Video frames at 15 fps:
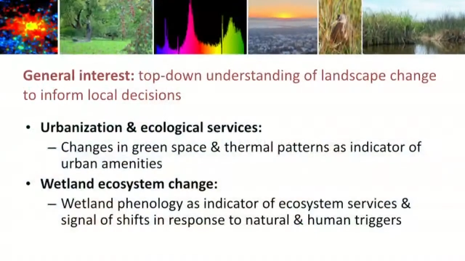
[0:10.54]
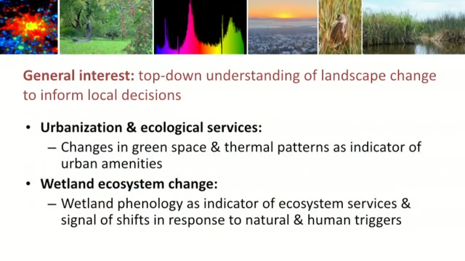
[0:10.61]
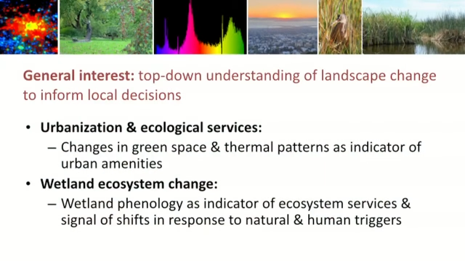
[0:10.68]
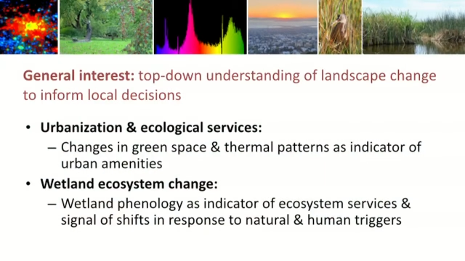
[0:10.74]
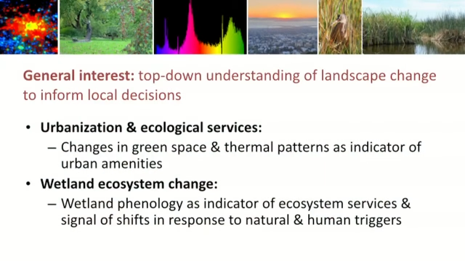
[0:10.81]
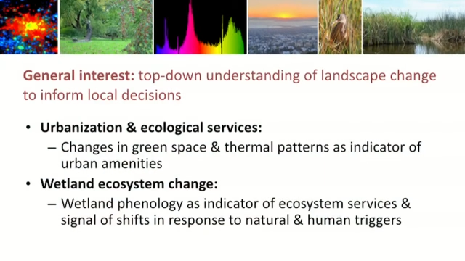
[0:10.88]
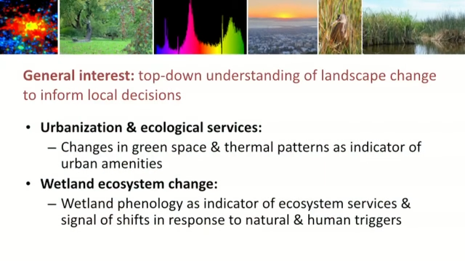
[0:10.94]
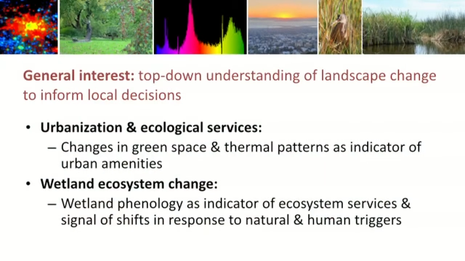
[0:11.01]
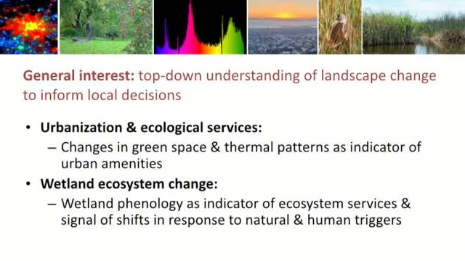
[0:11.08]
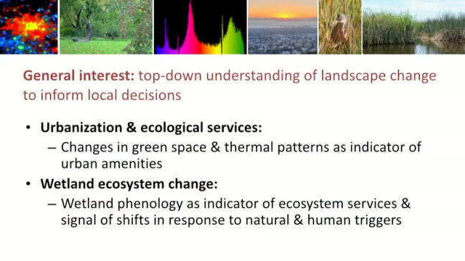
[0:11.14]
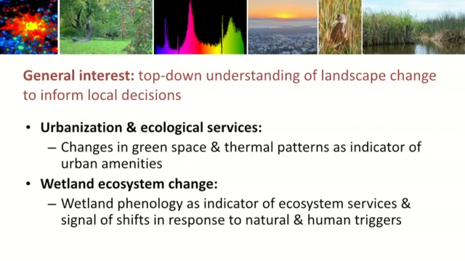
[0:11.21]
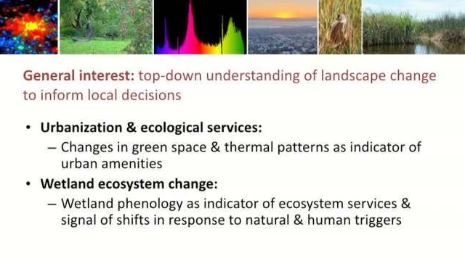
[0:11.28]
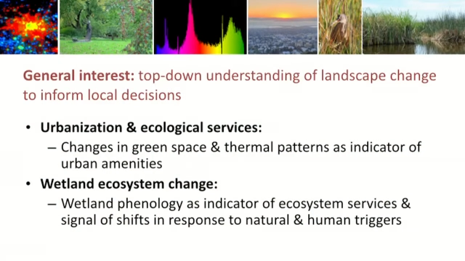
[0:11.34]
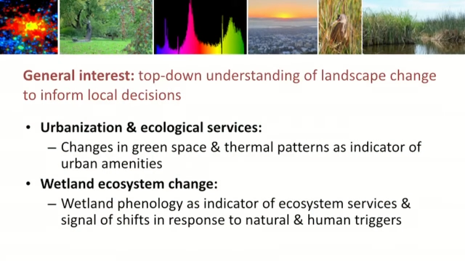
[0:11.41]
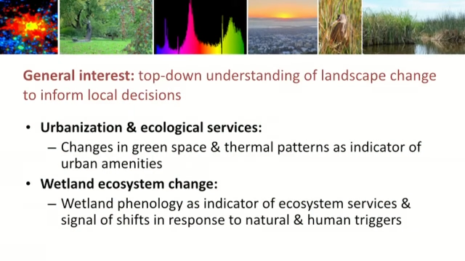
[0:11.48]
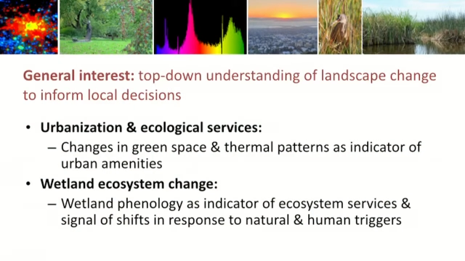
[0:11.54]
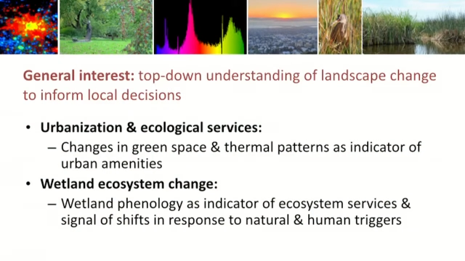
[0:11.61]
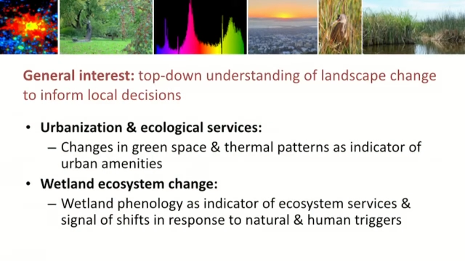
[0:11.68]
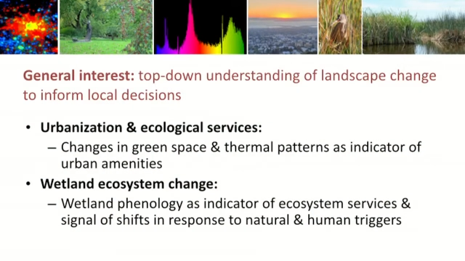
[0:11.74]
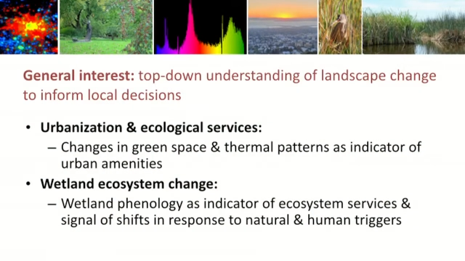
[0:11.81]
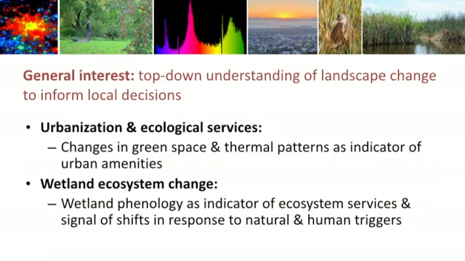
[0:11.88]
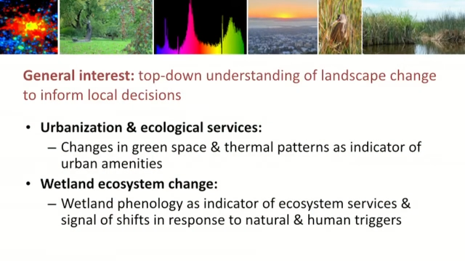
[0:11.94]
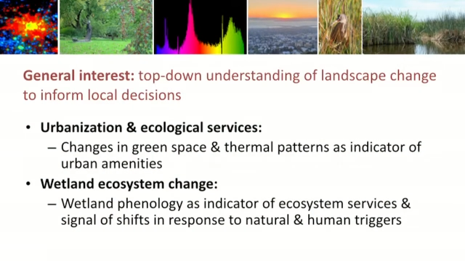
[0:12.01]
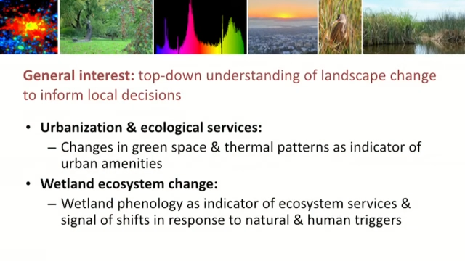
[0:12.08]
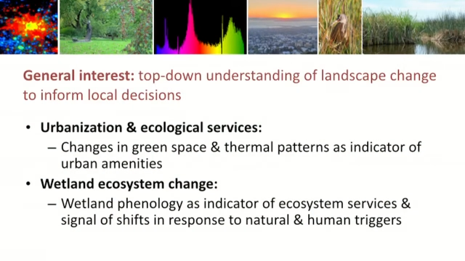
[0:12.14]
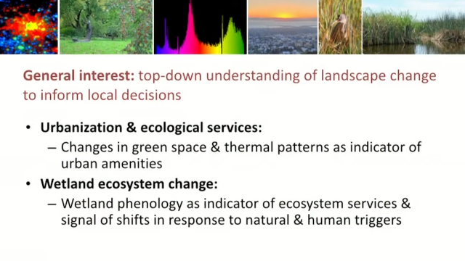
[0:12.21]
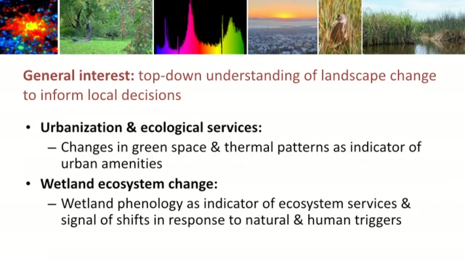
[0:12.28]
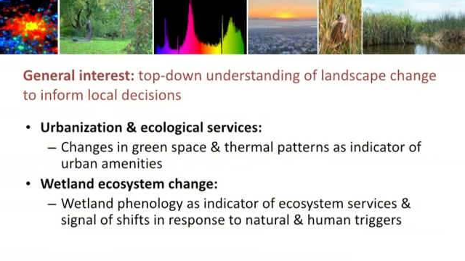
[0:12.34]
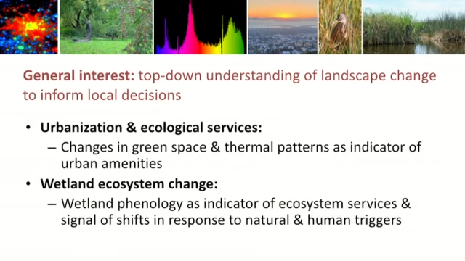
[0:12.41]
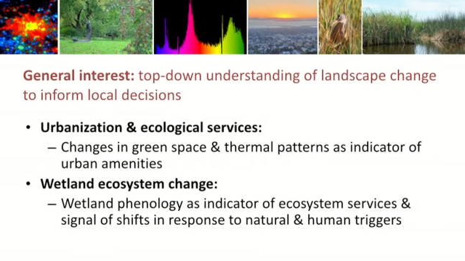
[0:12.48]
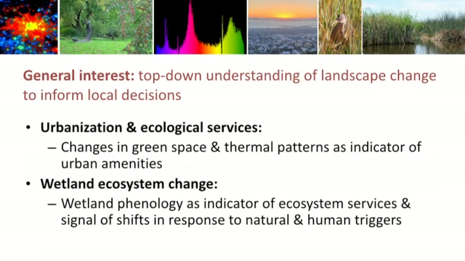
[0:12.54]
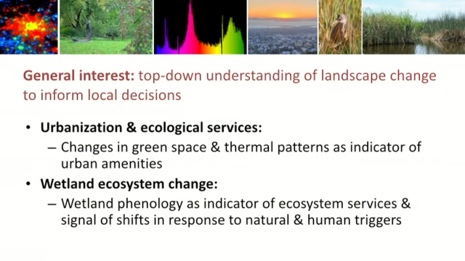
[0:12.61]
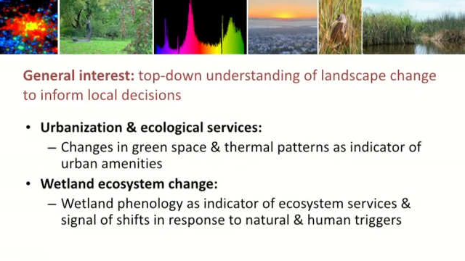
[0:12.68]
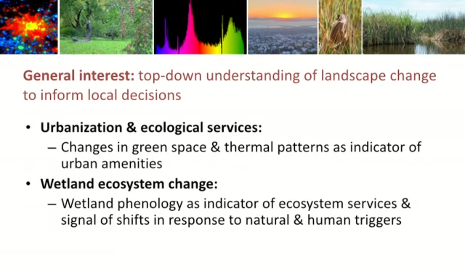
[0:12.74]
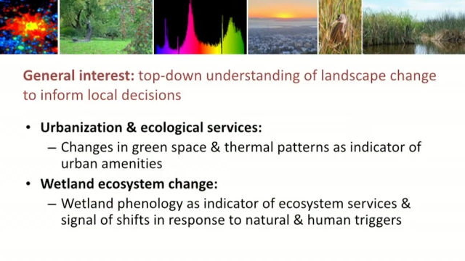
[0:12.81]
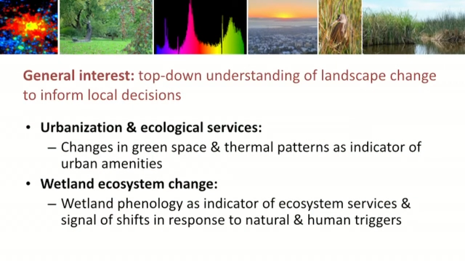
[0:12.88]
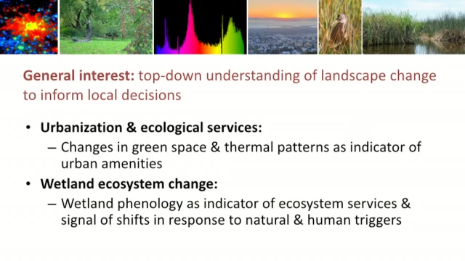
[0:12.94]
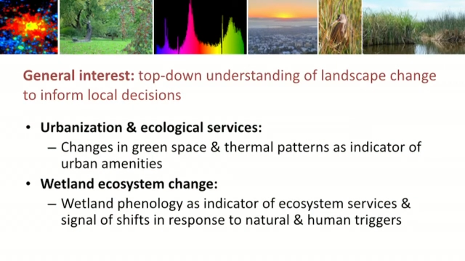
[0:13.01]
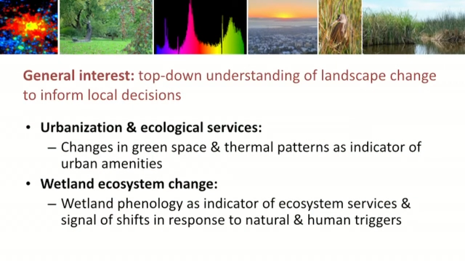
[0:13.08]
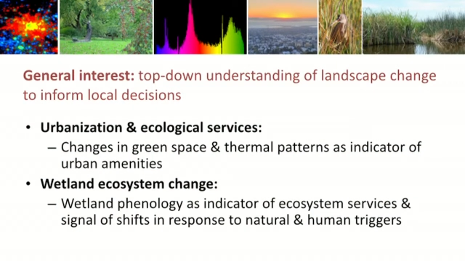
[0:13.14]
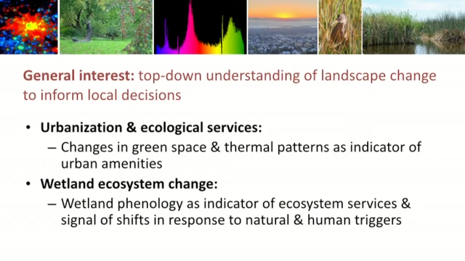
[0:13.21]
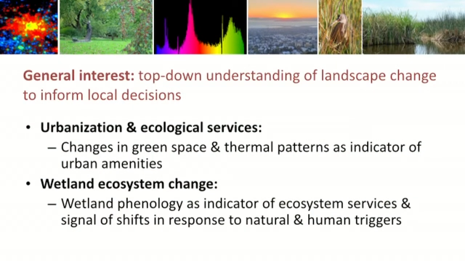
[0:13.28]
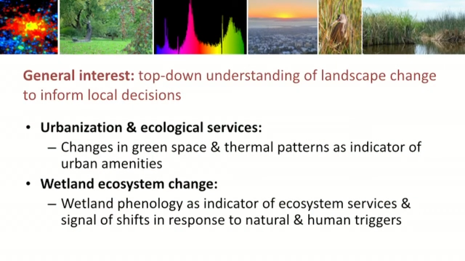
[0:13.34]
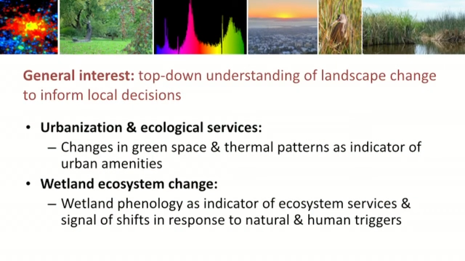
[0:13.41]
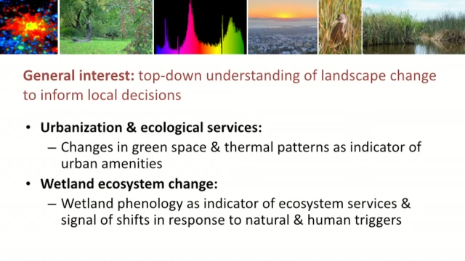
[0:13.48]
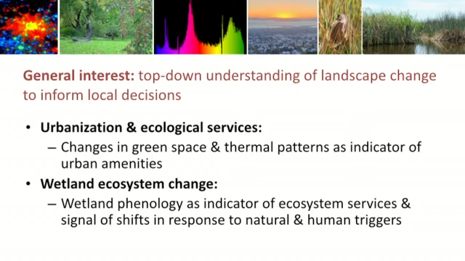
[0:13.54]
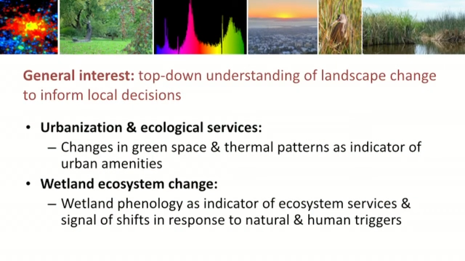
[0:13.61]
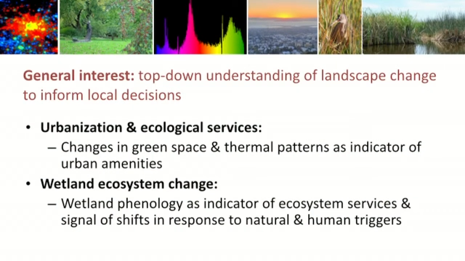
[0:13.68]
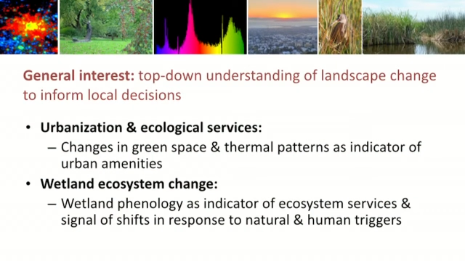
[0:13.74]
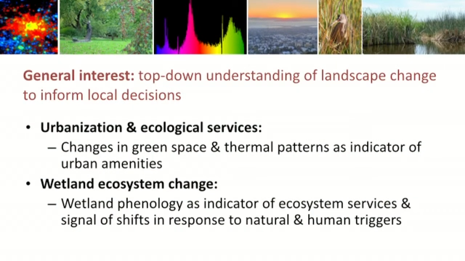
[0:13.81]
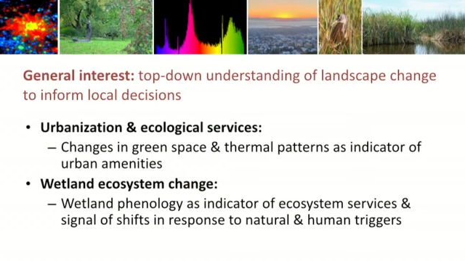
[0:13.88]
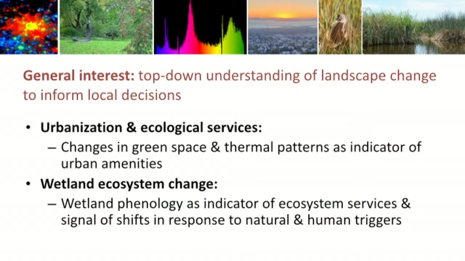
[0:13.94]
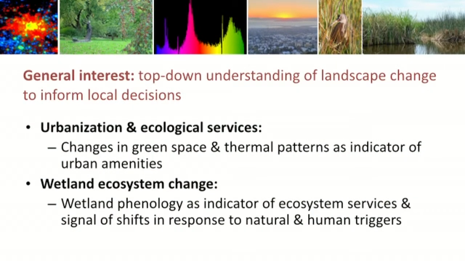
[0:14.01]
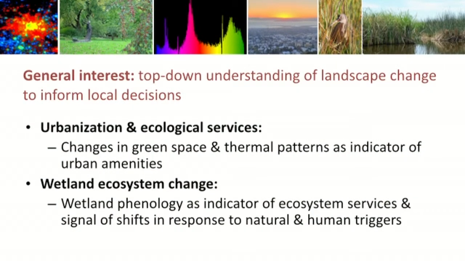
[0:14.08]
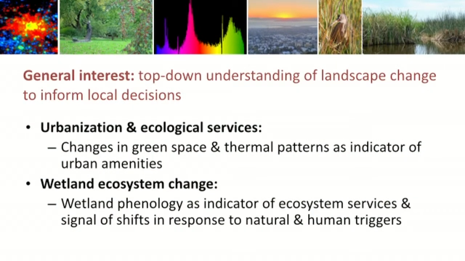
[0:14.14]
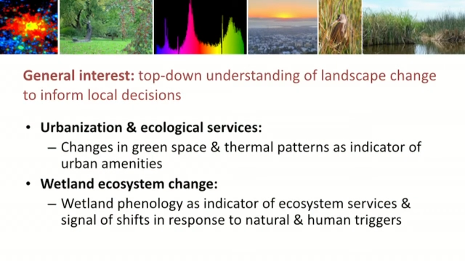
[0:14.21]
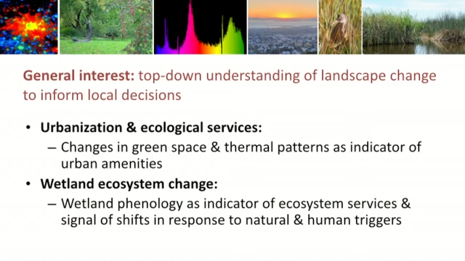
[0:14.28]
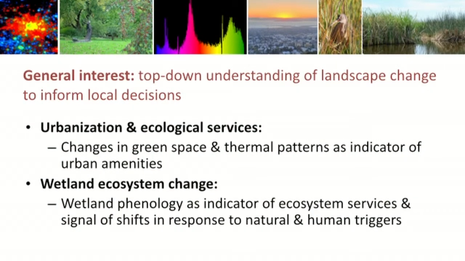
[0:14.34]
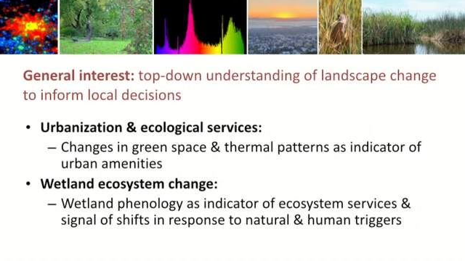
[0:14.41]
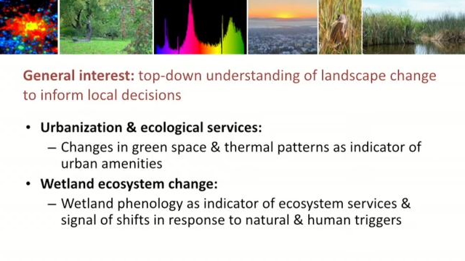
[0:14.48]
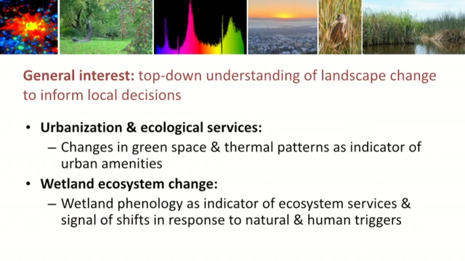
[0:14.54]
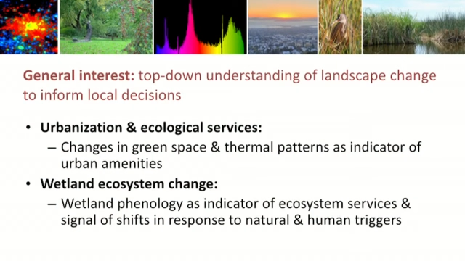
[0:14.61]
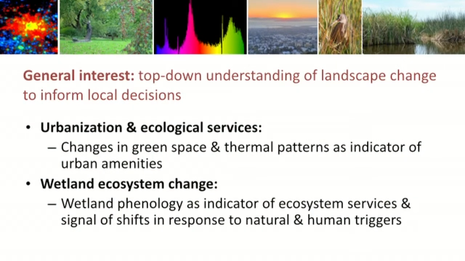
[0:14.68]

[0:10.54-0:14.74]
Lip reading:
(no speaker visible)